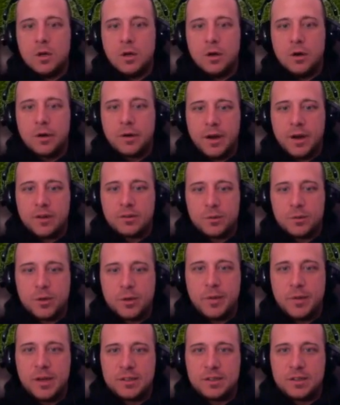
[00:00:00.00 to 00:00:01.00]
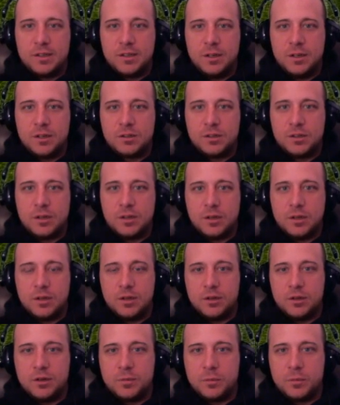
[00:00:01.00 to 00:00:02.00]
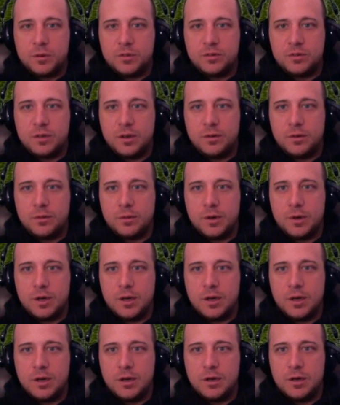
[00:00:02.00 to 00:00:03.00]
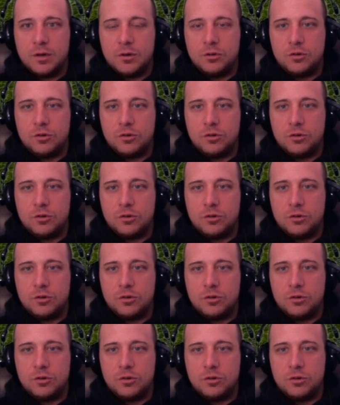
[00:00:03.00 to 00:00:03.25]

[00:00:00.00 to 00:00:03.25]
Okay, so we'll go back to conditions, percent rage.